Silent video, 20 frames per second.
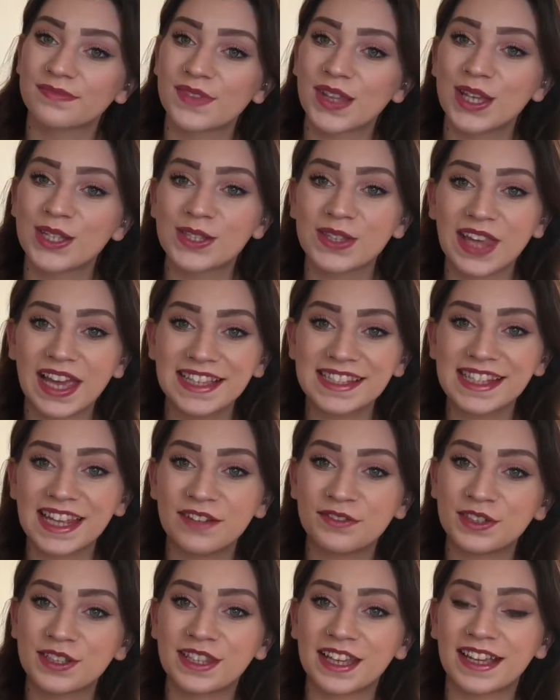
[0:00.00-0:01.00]
So that is
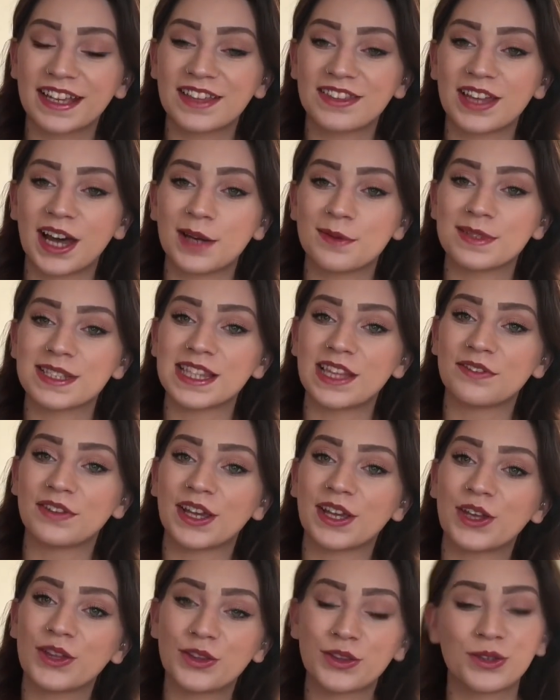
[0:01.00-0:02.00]
everything that I was loving
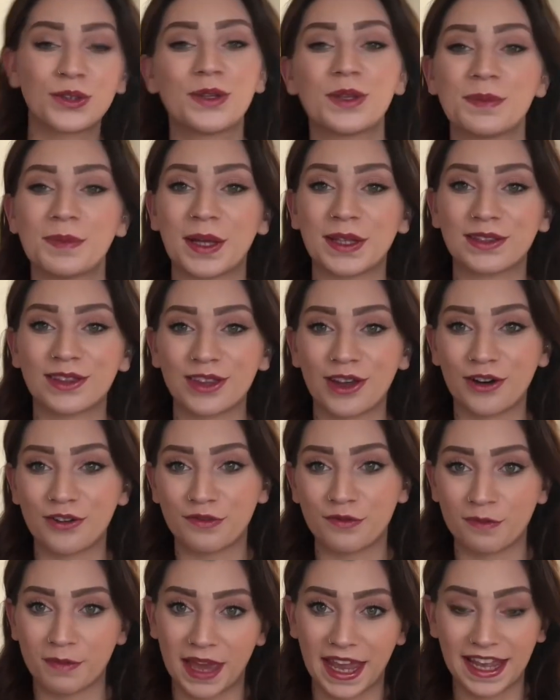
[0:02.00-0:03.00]
through the month of
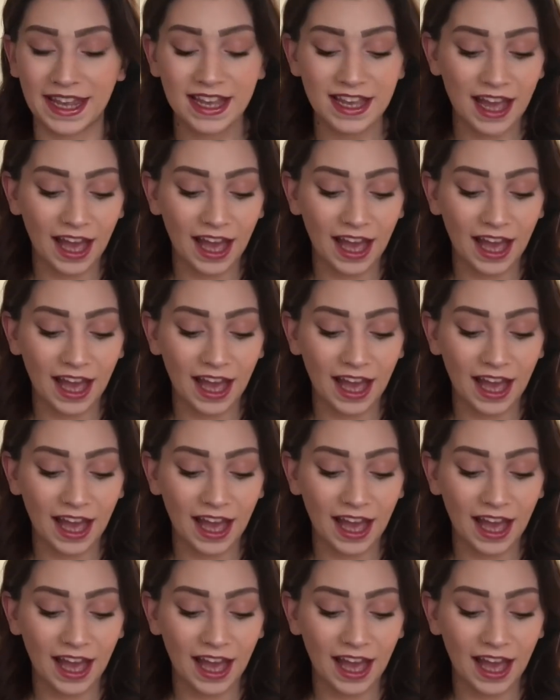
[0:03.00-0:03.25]
May.